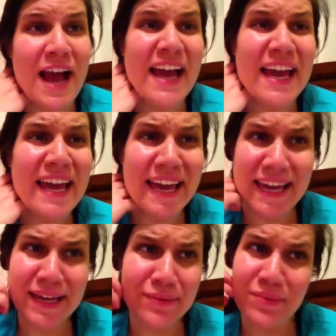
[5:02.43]
I
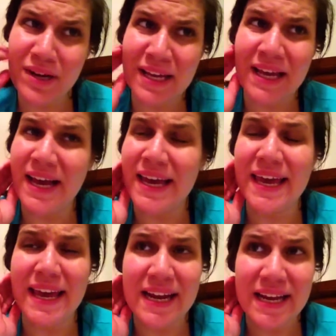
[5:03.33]
hate running. I hate